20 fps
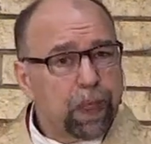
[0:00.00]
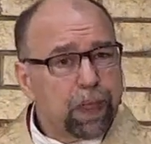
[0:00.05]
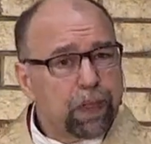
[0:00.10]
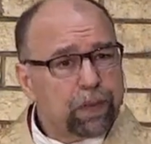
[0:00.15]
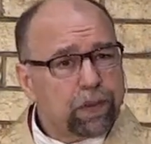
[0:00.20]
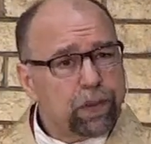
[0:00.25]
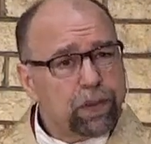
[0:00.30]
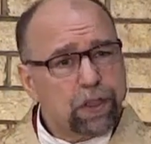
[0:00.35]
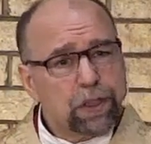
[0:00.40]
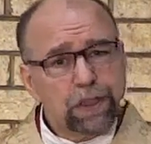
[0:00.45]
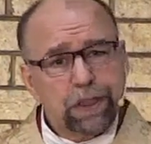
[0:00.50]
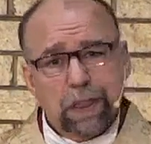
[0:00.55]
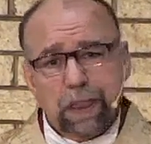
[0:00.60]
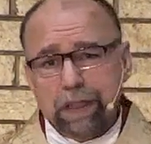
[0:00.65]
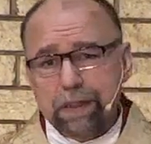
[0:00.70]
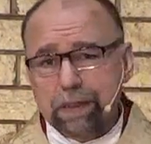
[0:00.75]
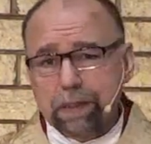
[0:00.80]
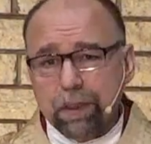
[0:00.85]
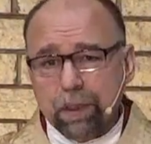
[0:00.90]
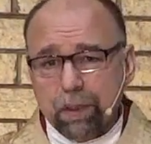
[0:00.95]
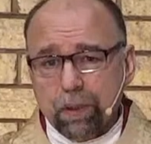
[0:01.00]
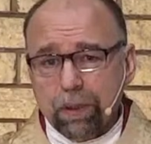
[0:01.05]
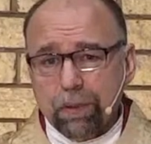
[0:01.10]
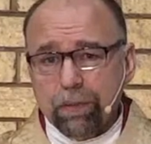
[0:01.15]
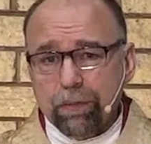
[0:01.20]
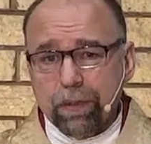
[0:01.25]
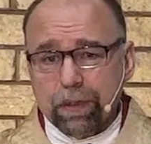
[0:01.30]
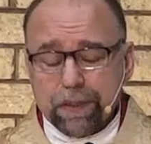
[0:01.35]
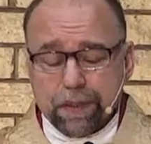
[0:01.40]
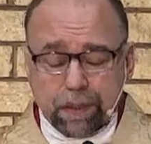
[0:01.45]
So just as, you know, the
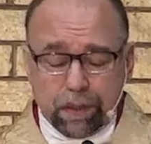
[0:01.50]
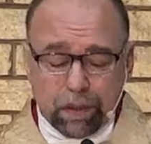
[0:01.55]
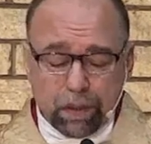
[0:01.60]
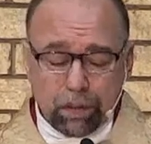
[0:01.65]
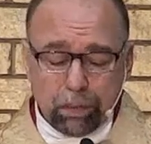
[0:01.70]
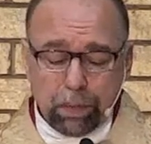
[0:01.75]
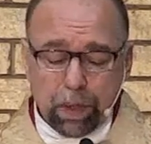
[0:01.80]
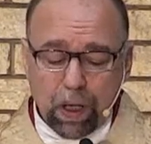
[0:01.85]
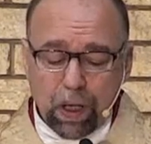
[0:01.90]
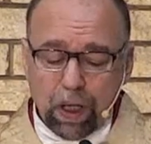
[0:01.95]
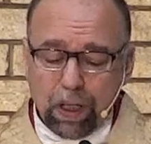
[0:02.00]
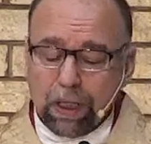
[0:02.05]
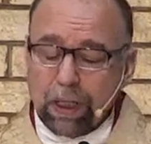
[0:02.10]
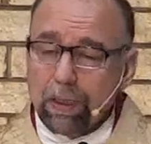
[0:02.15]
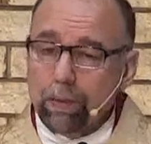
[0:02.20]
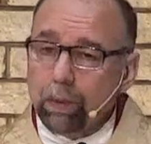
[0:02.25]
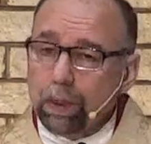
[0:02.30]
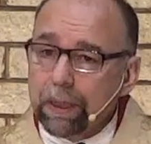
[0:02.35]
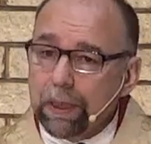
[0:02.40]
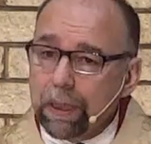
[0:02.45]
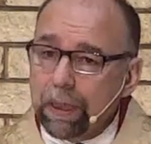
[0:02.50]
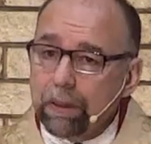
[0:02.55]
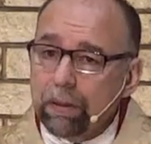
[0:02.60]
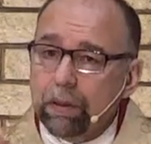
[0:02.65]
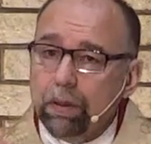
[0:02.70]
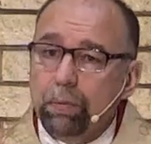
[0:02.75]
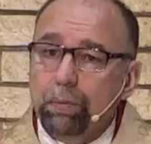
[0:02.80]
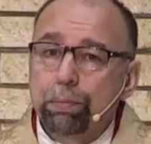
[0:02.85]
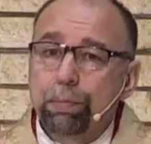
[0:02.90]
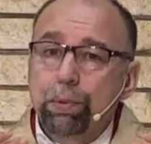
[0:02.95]
physical body, we need
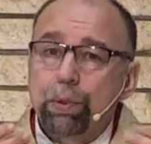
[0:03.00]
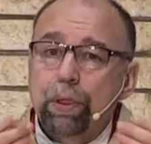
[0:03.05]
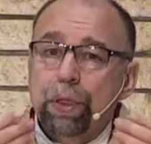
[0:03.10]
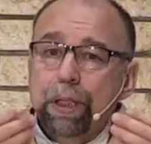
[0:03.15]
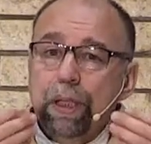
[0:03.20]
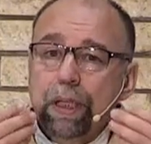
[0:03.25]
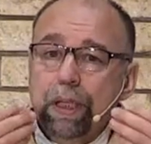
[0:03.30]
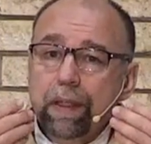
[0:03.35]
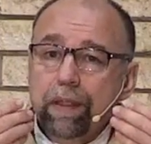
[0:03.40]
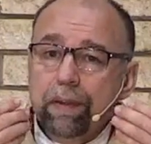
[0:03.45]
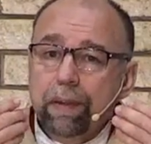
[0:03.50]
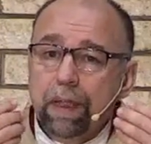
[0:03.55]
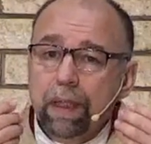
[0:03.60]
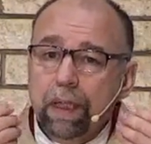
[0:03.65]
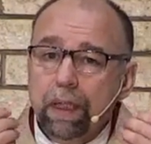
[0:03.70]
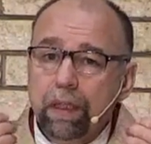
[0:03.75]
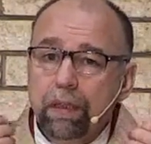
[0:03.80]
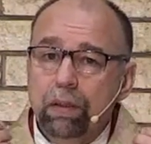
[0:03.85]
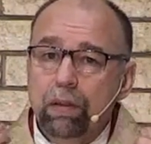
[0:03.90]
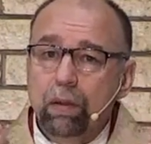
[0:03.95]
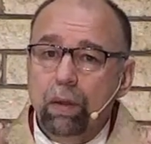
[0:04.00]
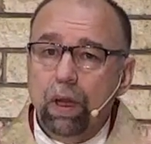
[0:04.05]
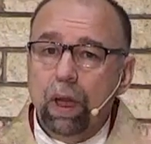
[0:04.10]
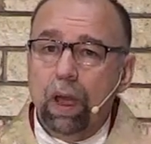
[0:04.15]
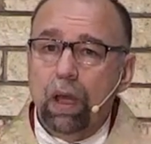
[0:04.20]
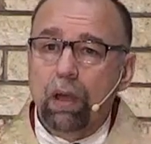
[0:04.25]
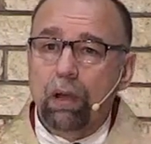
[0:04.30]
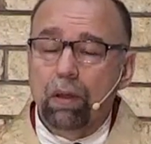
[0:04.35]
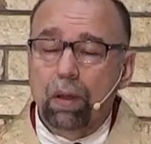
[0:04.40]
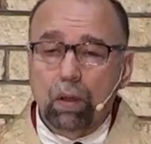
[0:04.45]
to breathe
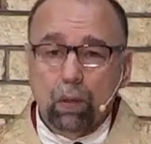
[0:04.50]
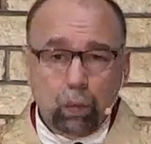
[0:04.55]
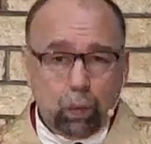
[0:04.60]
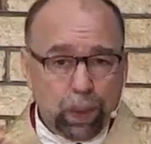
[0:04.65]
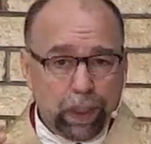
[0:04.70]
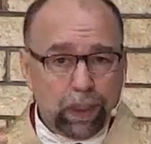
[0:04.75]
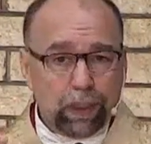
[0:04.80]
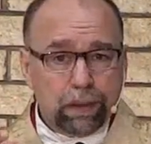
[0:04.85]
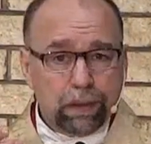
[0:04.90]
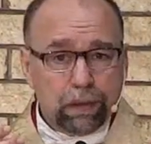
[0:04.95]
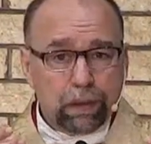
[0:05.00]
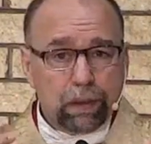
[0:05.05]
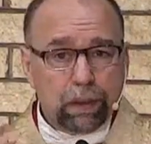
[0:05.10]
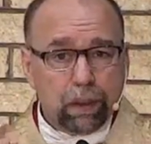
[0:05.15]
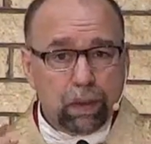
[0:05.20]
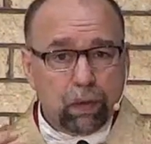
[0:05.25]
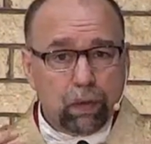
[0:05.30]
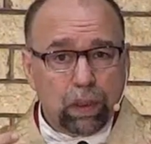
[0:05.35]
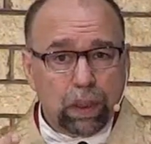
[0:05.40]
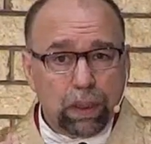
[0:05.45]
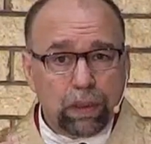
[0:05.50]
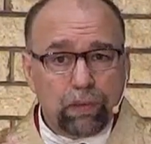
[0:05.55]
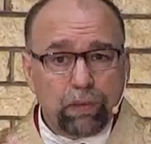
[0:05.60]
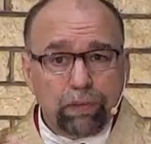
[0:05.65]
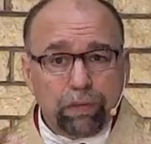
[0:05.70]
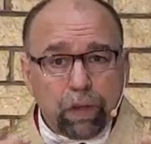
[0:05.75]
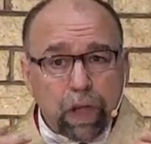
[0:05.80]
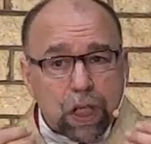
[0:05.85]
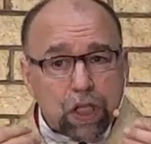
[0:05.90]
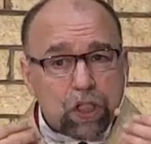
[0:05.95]
in wind, you know, like
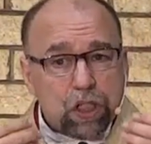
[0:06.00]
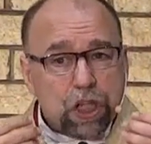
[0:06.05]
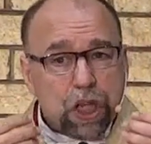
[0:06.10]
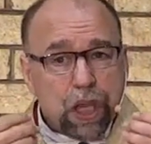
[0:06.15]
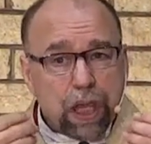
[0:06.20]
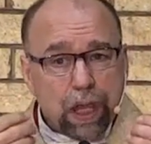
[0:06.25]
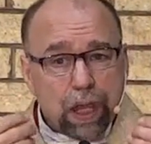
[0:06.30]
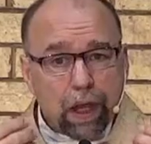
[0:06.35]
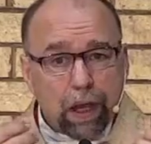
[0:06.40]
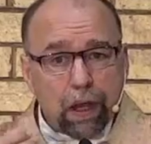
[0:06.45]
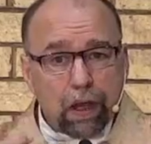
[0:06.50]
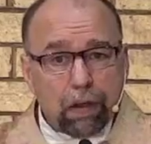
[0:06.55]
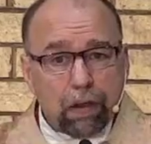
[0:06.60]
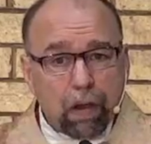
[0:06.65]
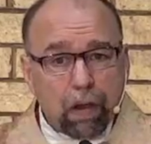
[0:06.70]
fresh air,